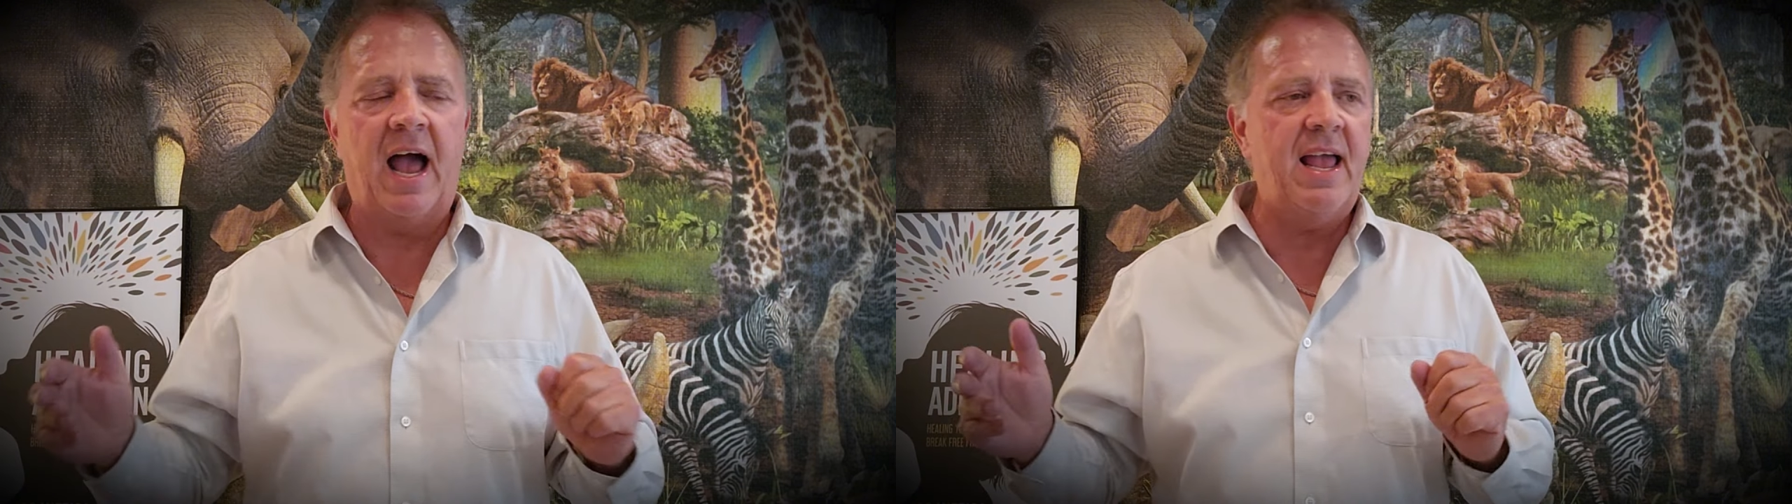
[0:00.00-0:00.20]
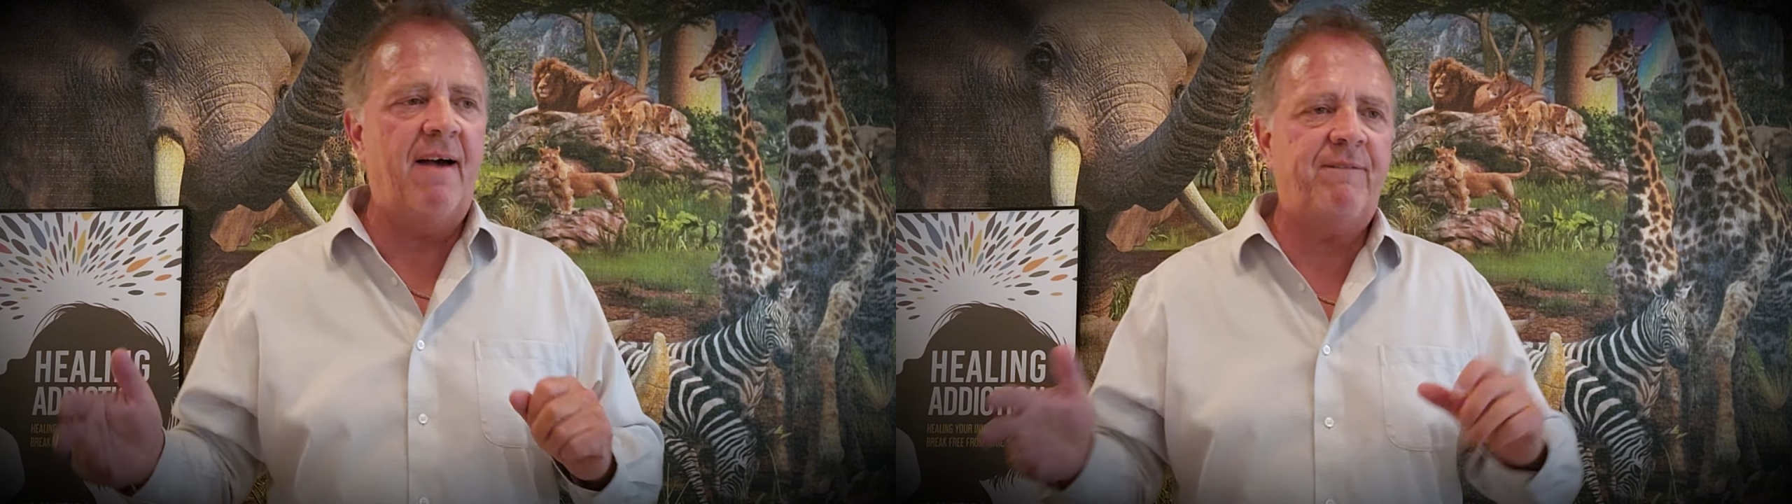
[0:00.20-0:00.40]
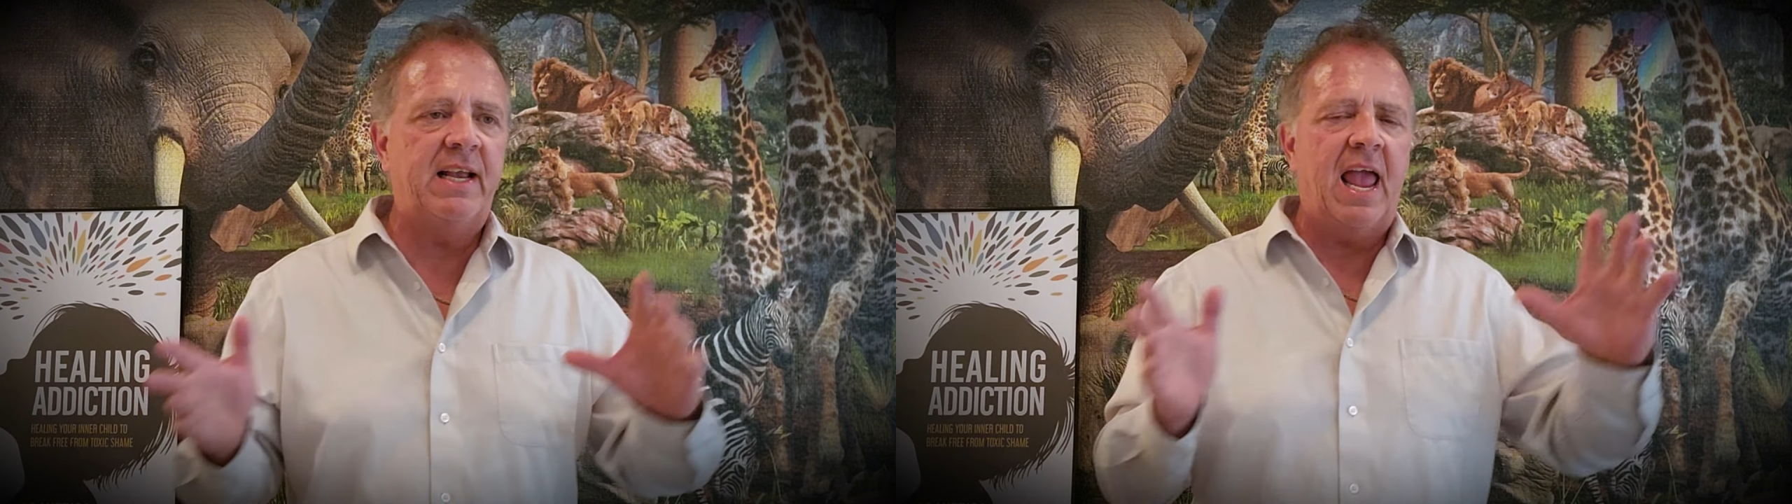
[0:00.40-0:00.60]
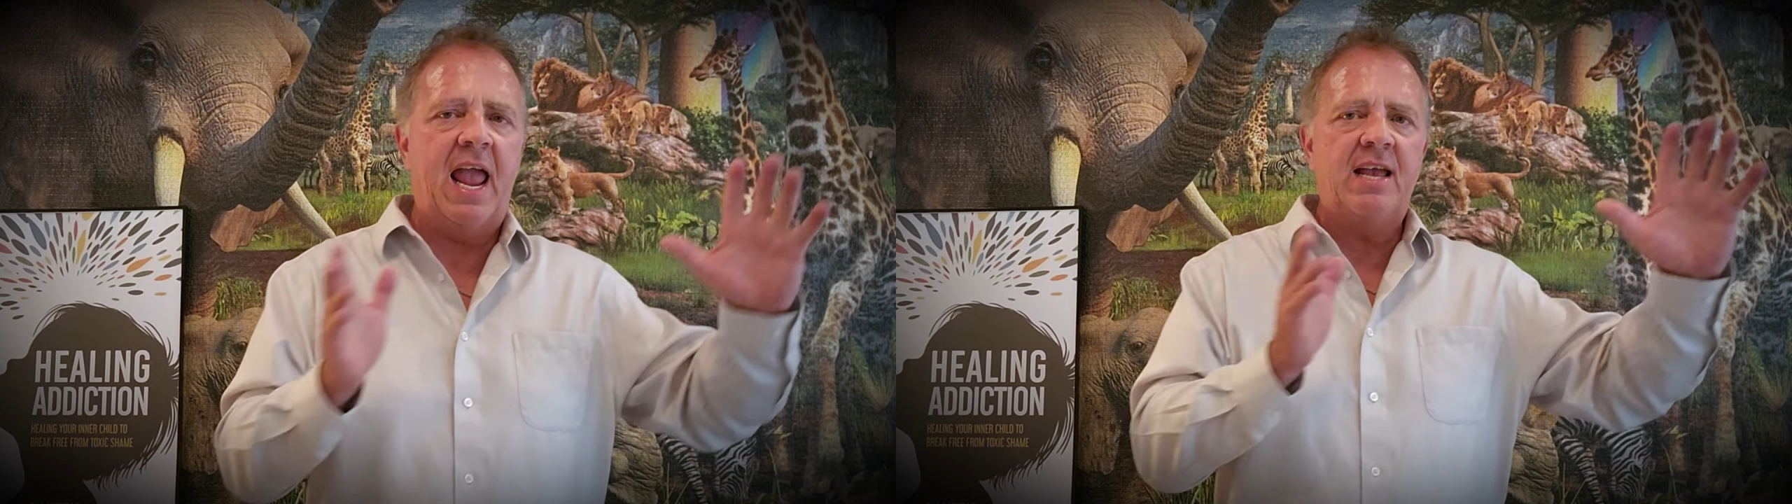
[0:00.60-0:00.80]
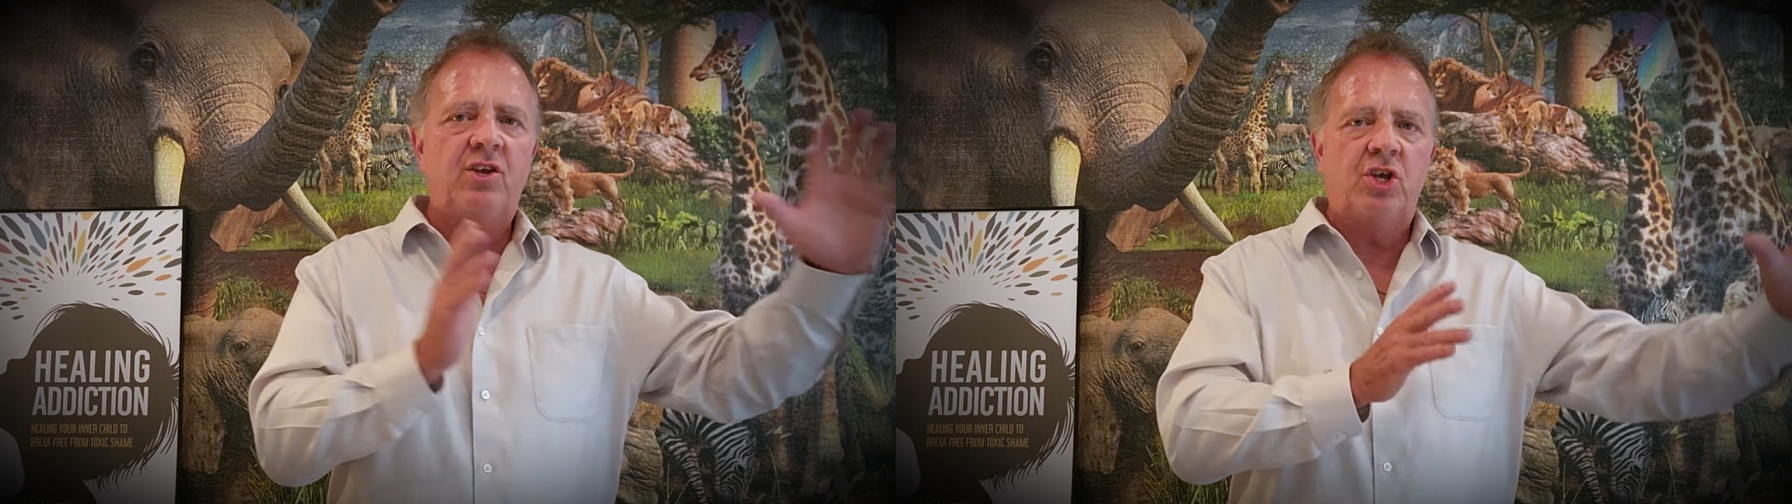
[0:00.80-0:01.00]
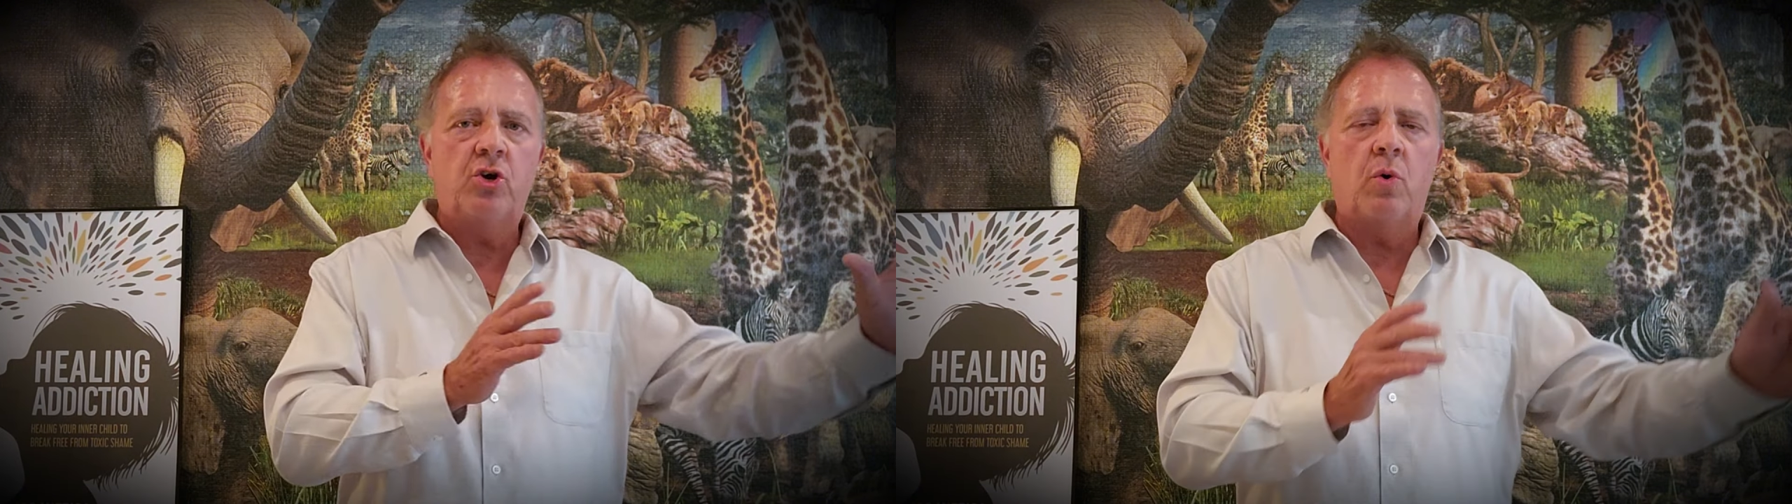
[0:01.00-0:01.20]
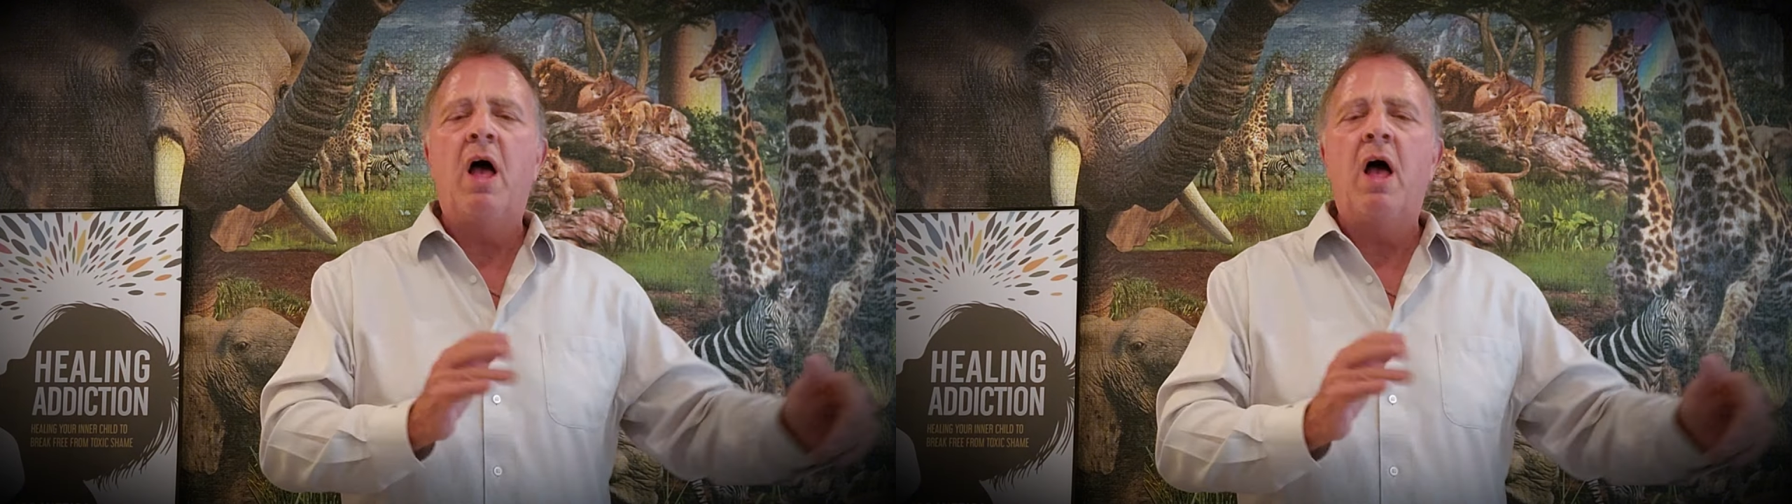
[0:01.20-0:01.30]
I effing hate you.